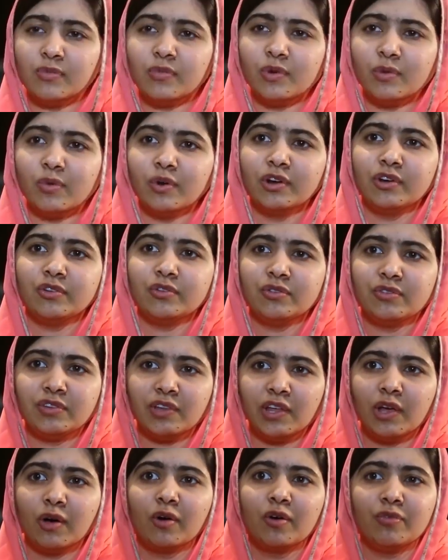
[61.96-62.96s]
if we want to
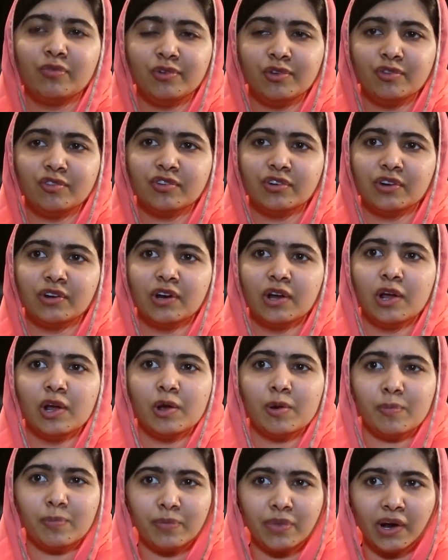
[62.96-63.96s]
see our future
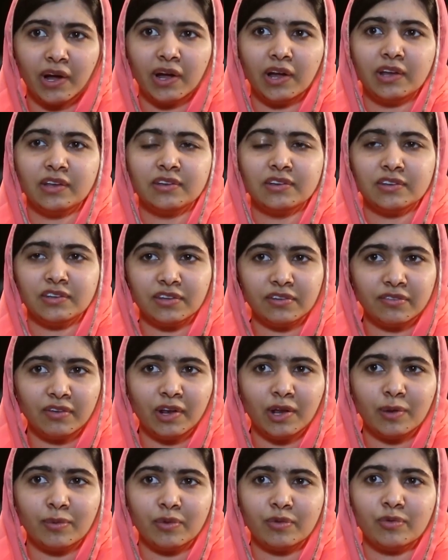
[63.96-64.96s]
bright,
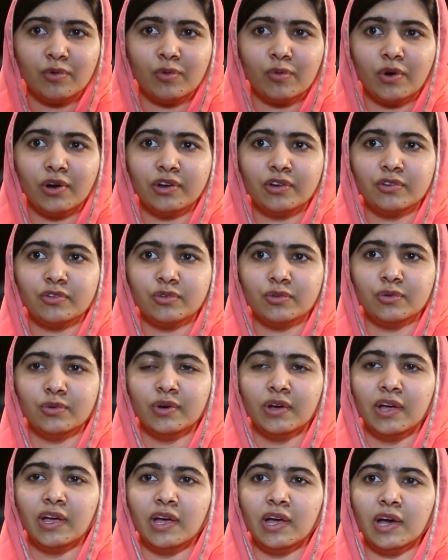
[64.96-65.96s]
develop, if we want
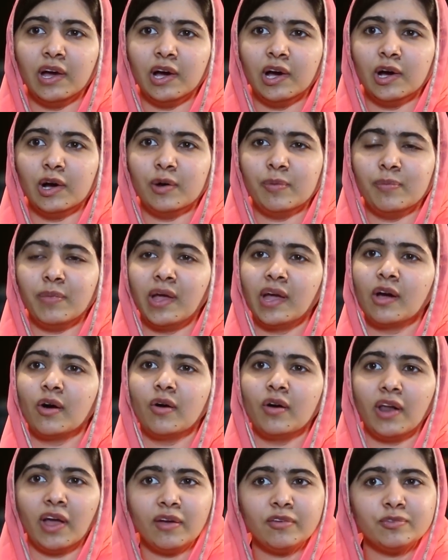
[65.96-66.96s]
to uh, make
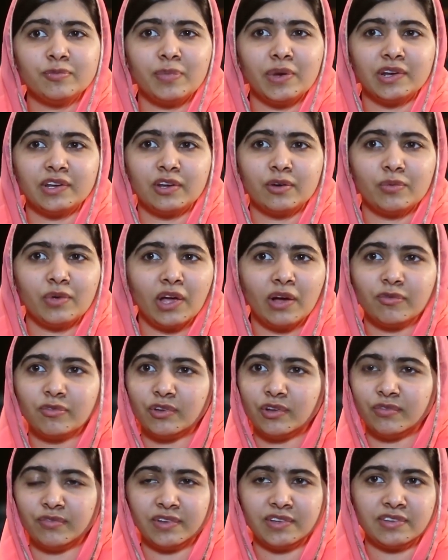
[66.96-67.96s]
our lives better, we have
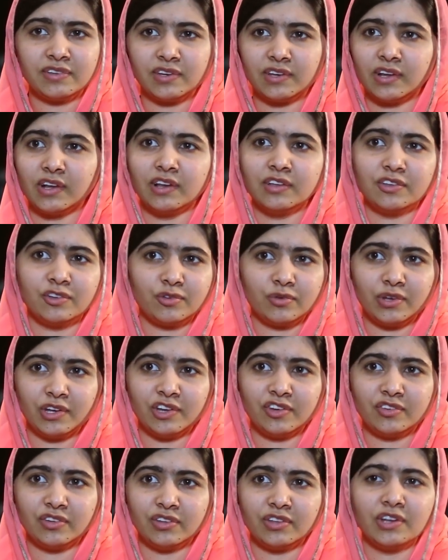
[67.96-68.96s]
to invest in girls'
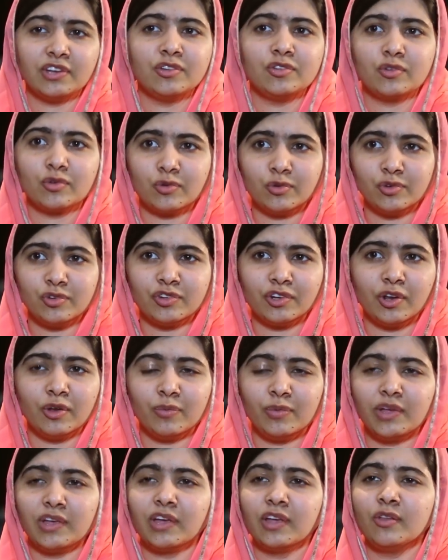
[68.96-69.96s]
education. That is crucial.
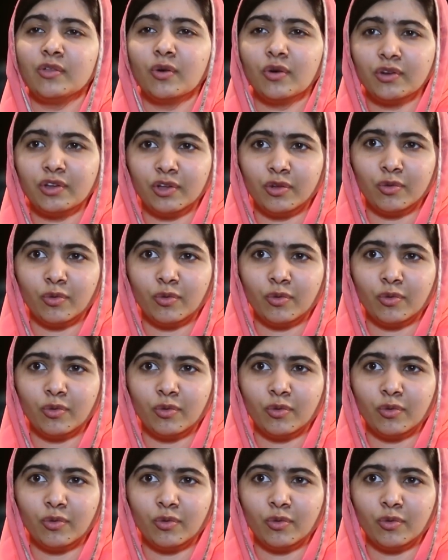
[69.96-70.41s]
We cannot